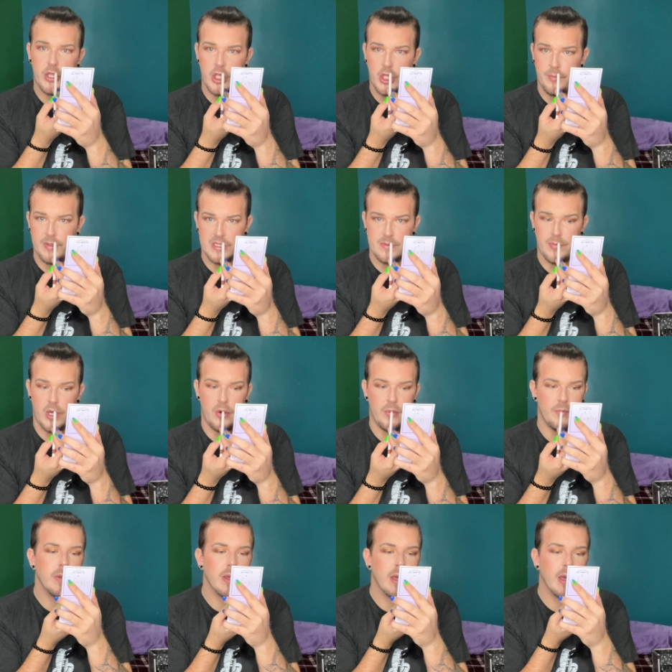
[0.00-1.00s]
cupid's bow,
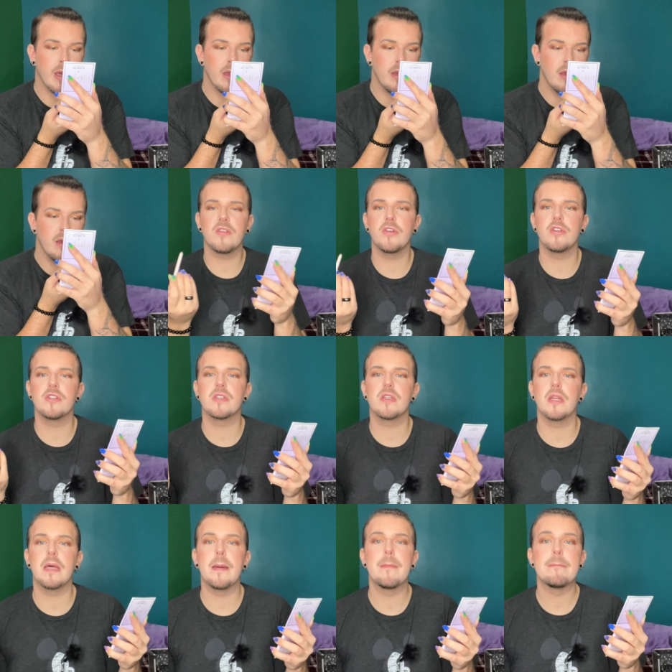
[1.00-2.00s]
okay? So you're just
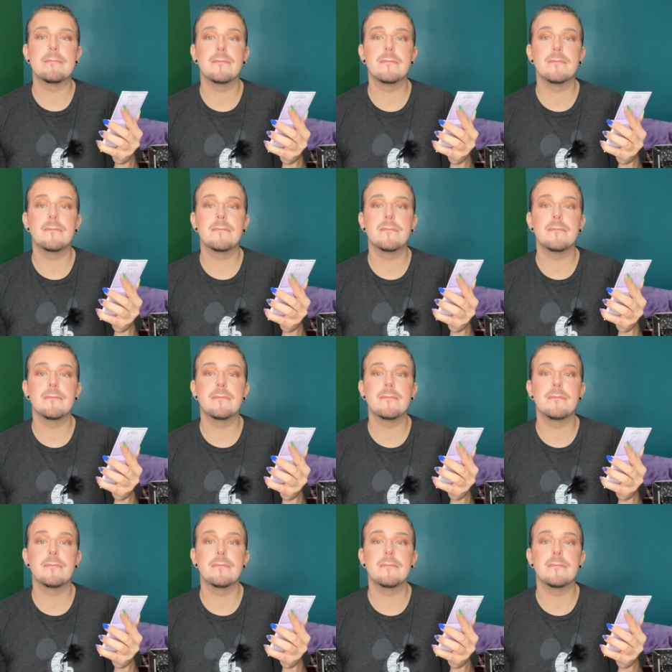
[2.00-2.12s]
gonna,